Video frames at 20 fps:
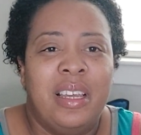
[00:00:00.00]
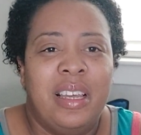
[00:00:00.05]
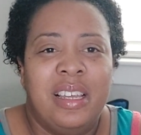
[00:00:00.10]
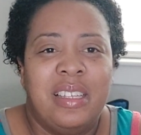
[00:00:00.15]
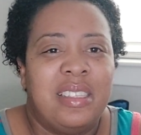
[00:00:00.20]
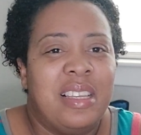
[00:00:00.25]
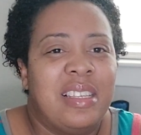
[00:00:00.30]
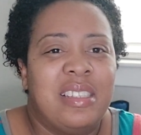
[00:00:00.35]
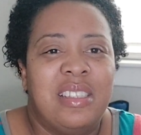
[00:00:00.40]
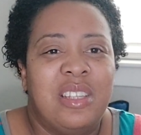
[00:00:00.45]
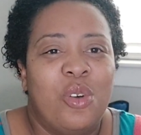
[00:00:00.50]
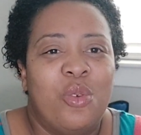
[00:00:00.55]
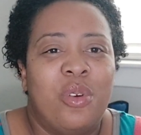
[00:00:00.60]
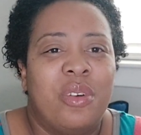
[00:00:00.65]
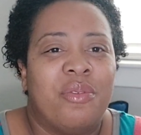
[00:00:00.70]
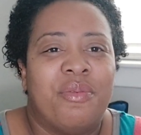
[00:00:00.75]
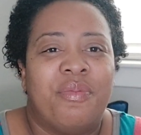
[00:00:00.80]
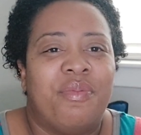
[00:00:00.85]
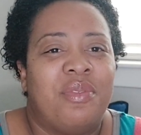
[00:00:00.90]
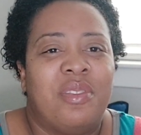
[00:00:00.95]
It says no
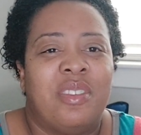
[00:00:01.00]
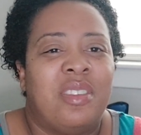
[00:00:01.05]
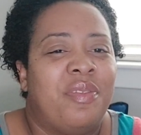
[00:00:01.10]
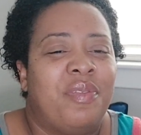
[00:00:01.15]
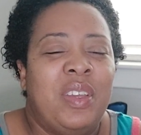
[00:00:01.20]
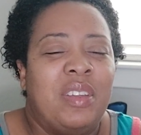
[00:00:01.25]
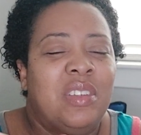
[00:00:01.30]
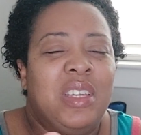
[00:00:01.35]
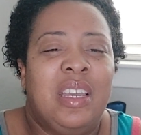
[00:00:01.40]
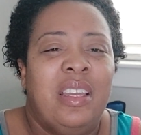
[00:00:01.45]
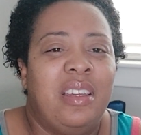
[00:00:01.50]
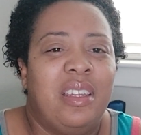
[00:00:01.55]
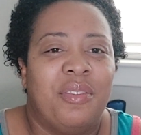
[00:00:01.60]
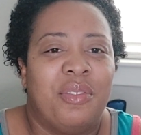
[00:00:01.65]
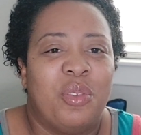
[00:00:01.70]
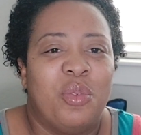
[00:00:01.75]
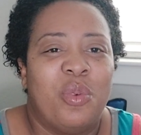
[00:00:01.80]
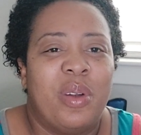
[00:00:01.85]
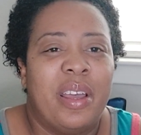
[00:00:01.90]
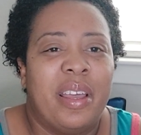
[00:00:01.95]
in 15
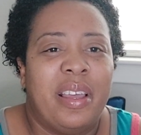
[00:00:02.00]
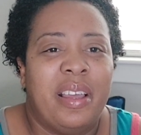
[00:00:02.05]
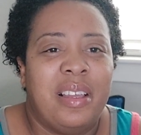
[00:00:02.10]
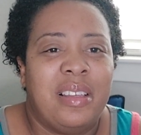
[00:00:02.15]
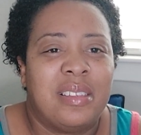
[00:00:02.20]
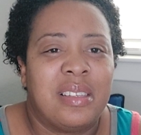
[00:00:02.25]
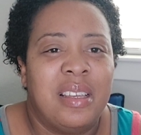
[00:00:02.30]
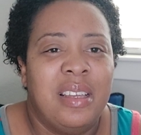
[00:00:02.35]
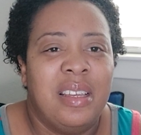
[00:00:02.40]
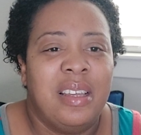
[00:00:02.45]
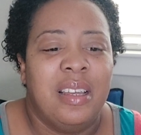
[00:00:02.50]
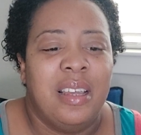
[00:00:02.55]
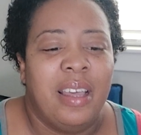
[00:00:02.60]
different ways.